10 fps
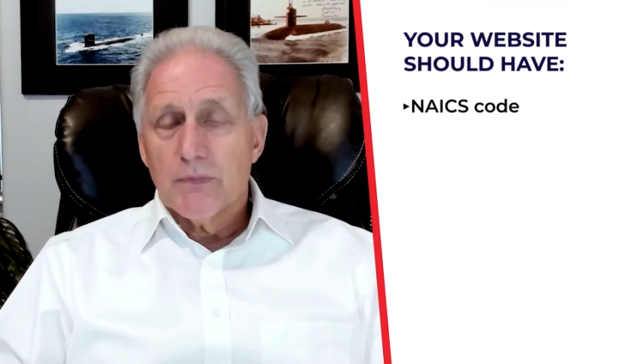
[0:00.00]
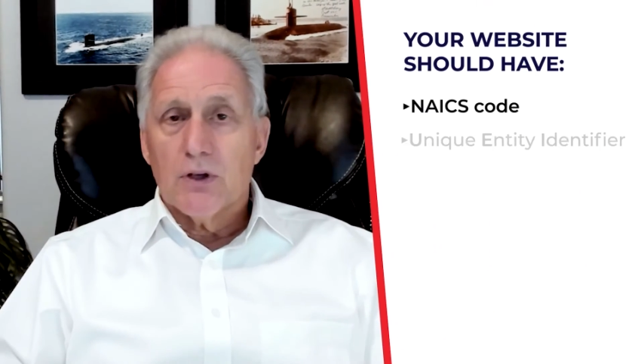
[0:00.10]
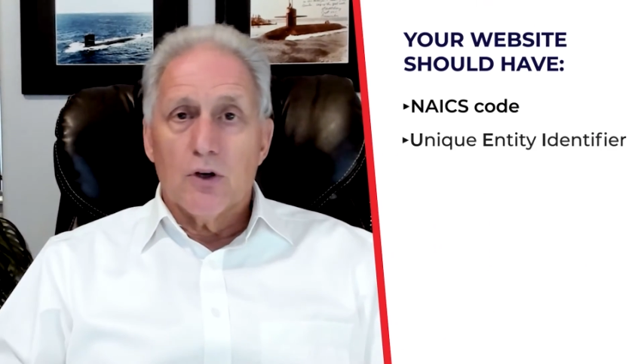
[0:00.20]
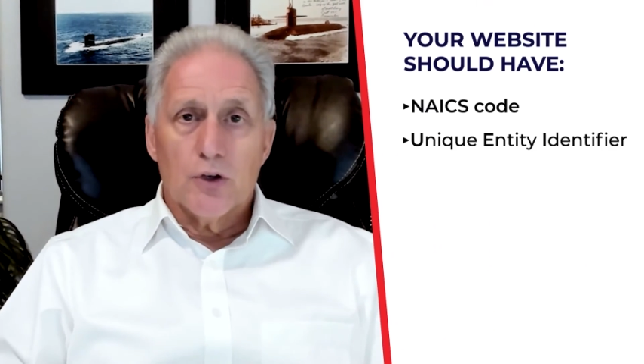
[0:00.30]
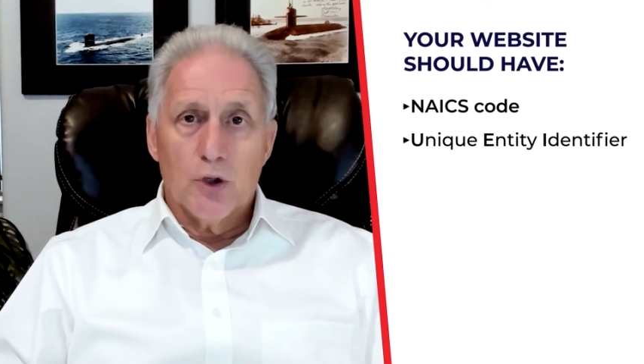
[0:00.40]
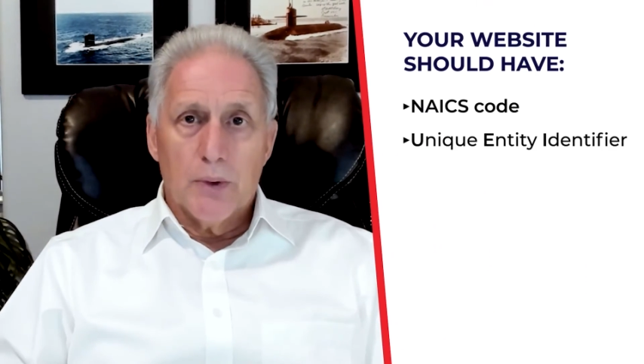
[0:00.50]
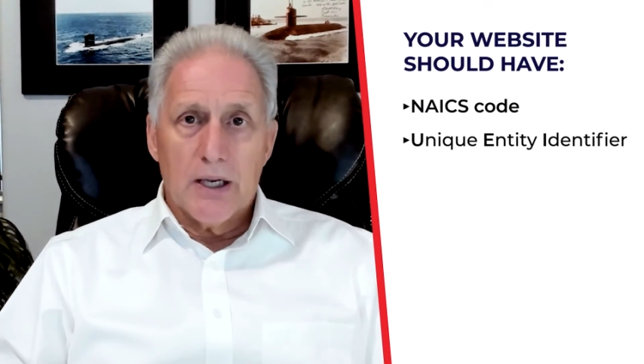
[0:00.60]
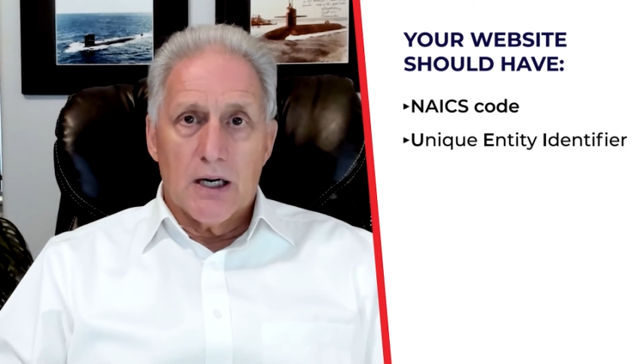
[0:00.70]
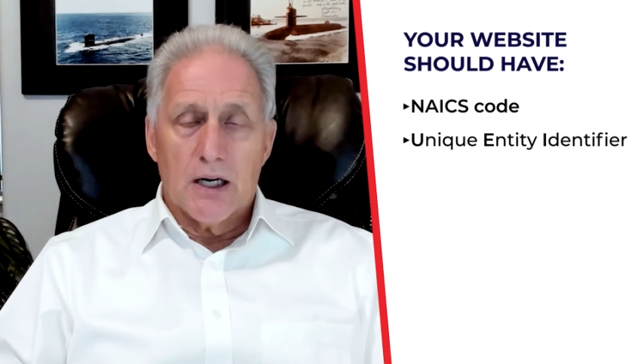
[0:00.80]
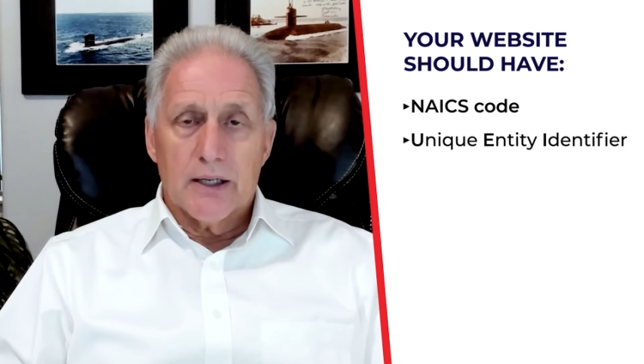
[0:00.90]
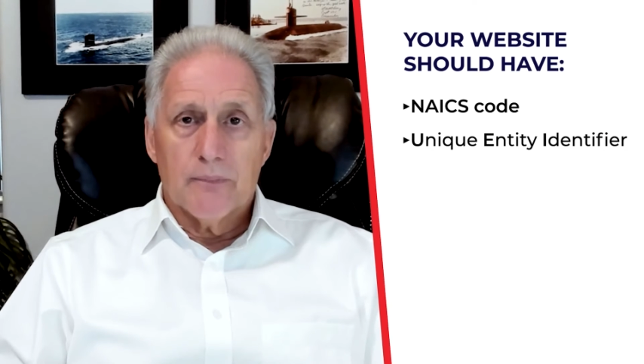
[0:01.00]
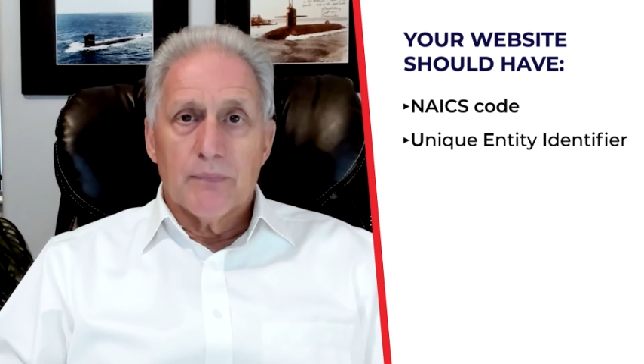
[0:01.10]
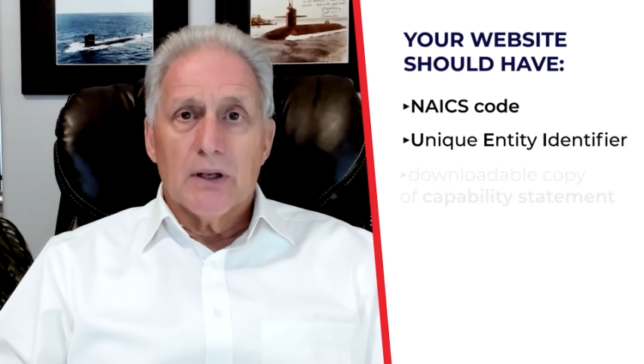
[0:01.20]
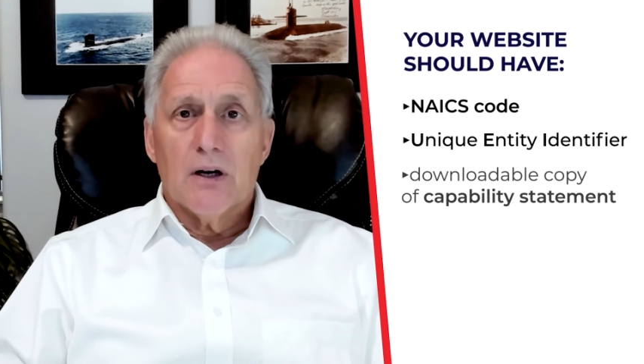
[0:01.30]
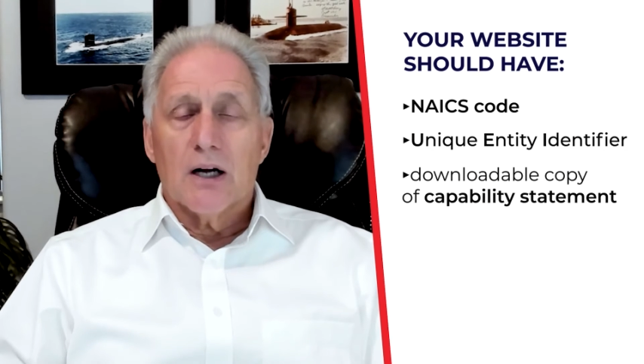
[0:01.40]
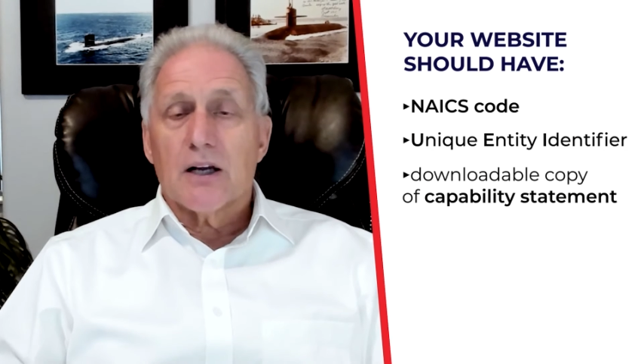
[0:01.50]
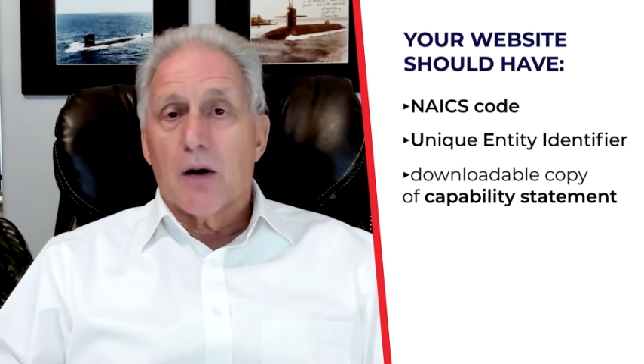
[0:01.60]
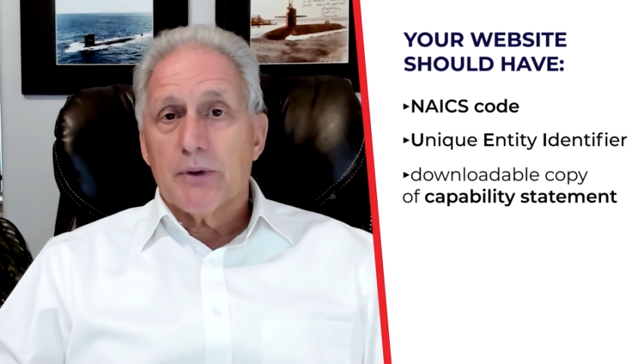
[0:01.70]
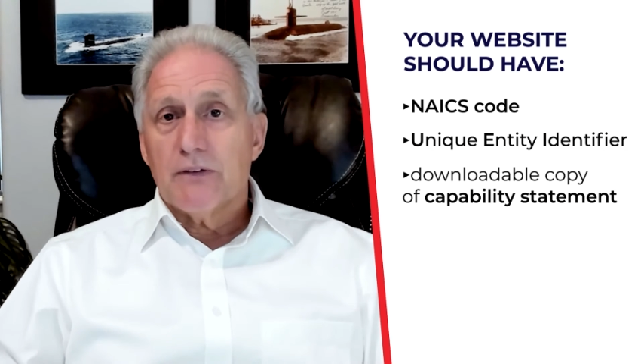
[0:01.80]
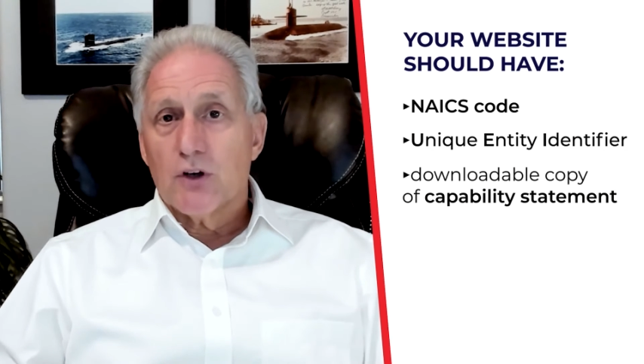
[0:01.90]
your UEI, a
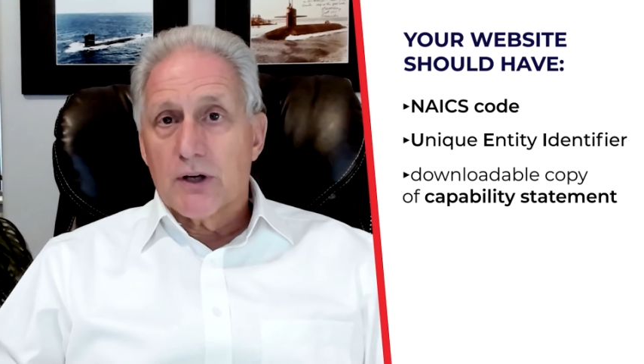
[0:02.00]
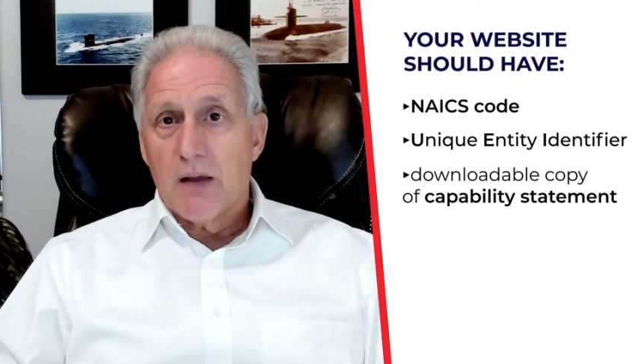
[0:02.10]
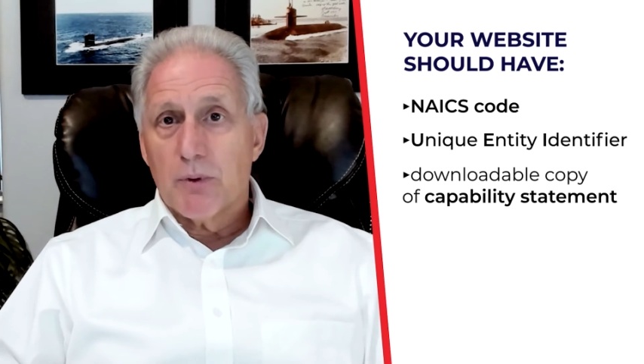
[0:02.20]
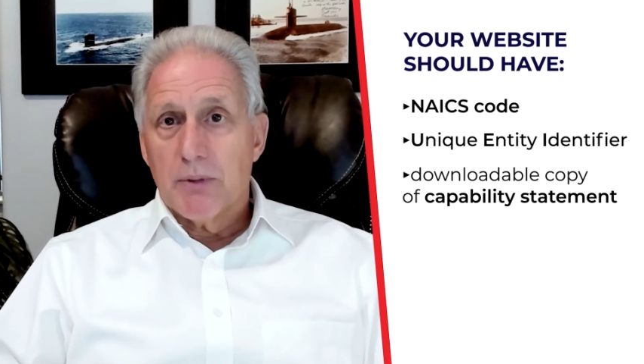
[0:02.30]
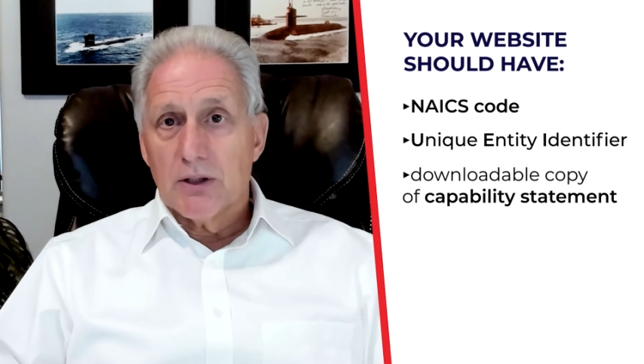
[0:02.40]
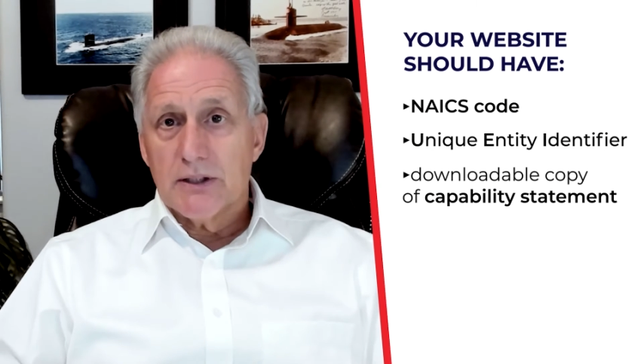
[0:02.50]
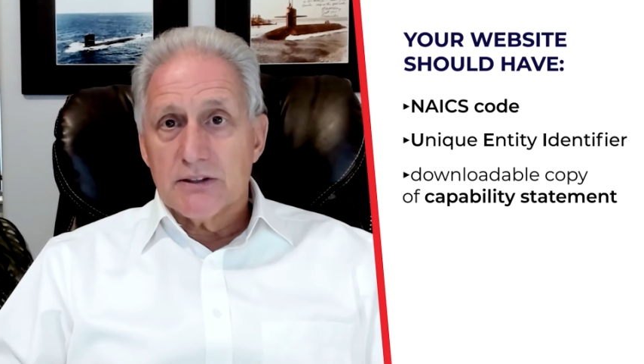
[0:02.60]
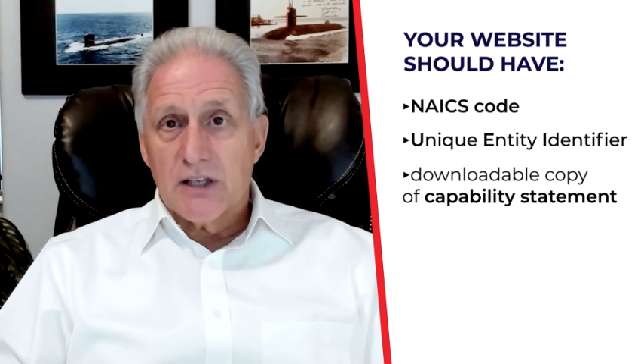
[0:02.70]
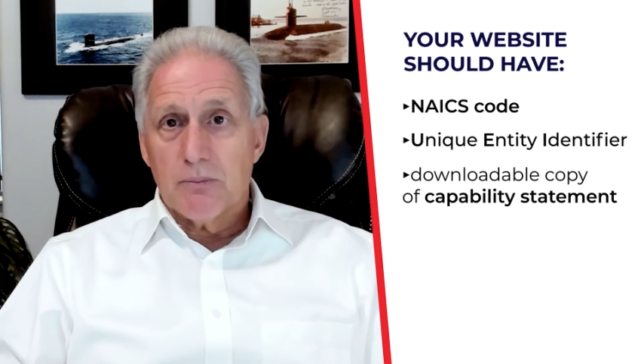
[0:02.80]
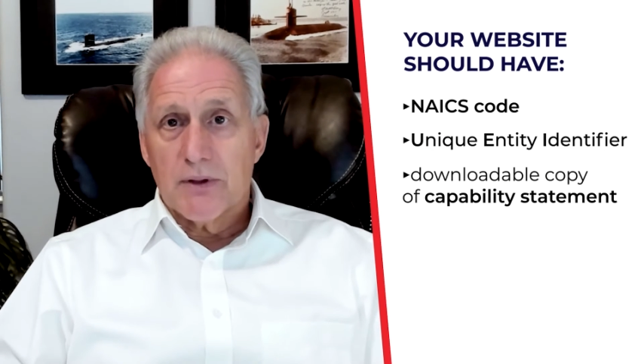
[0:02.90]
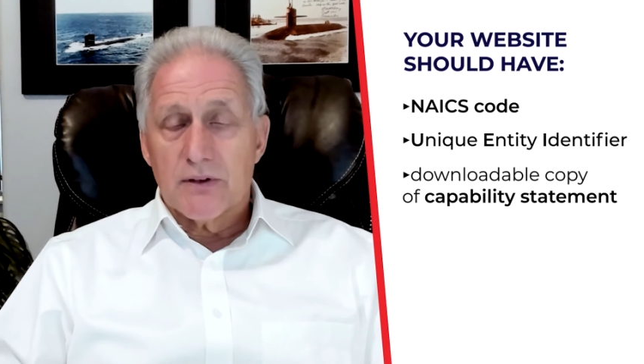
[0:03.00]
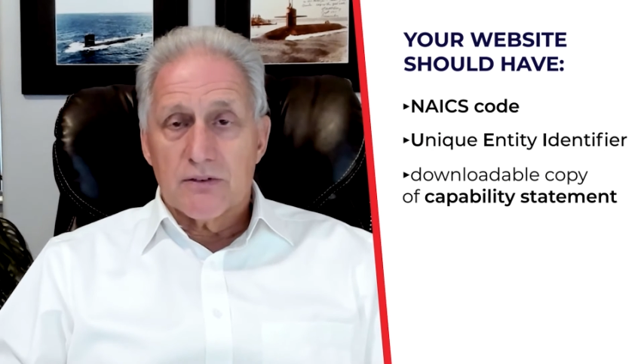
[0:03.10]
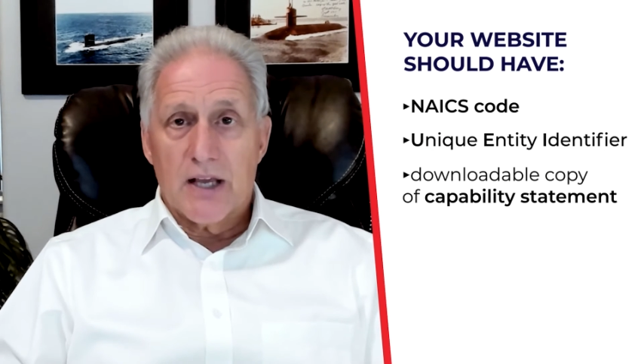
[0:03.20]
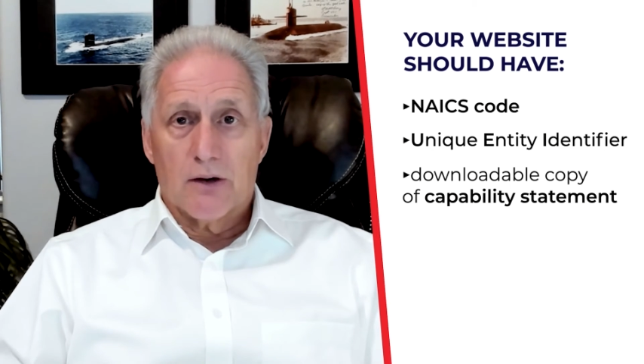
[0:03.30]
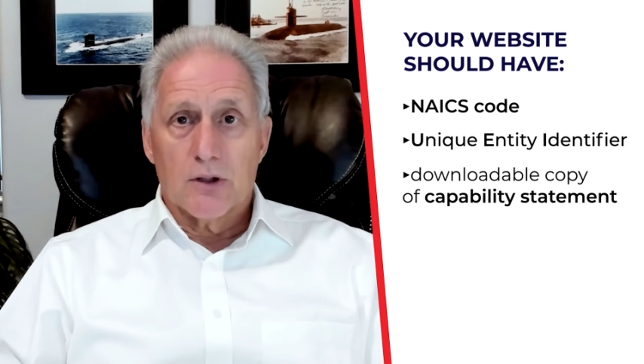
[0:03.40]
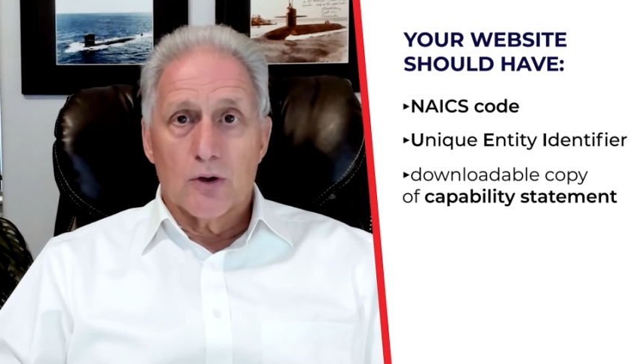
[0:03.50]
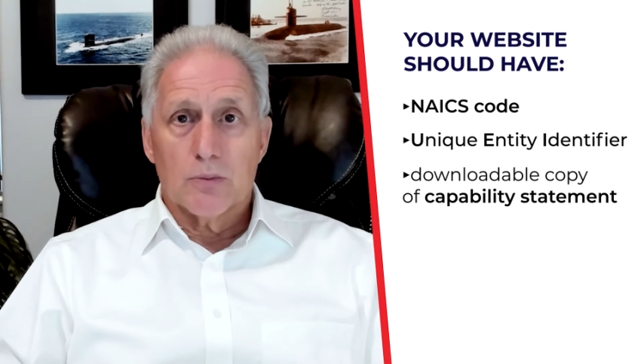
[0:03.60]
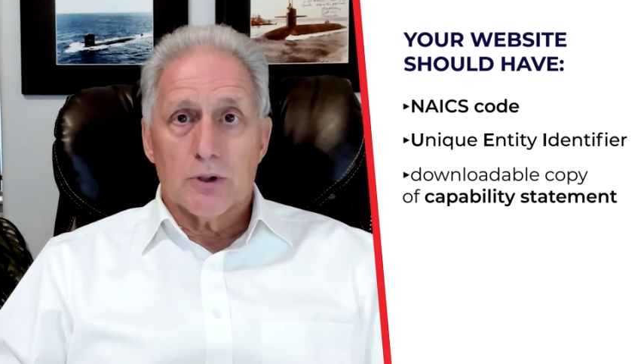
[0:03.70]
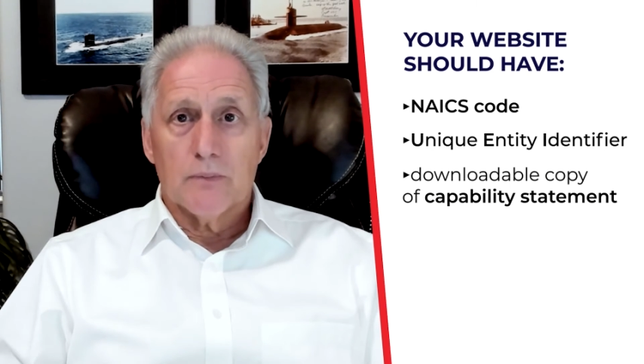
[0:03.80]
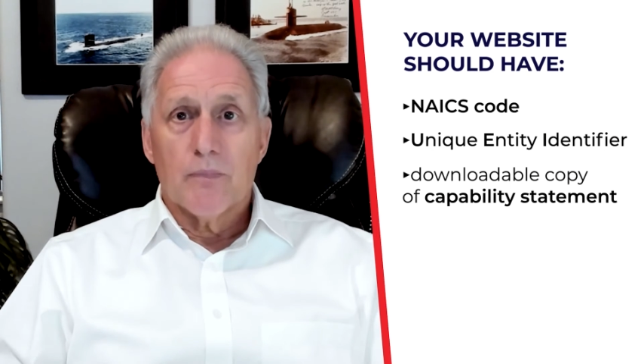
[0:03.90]
copy of your capability statement that's
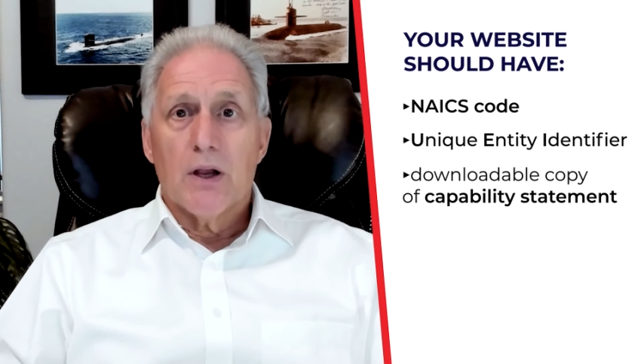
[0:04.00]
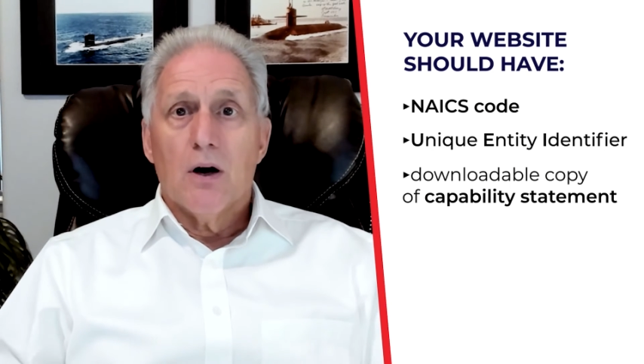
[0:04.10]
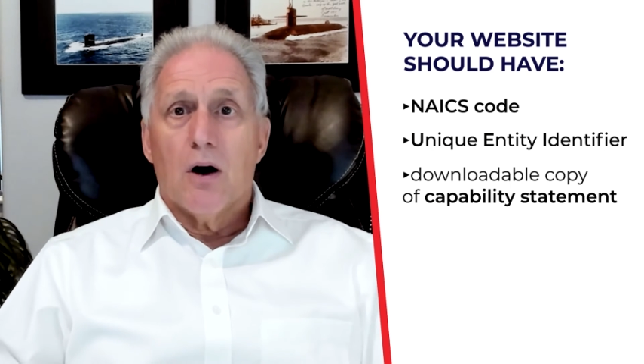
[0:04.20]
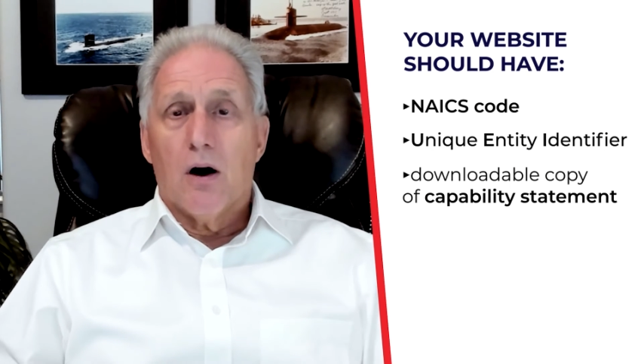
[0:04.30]
downloadable?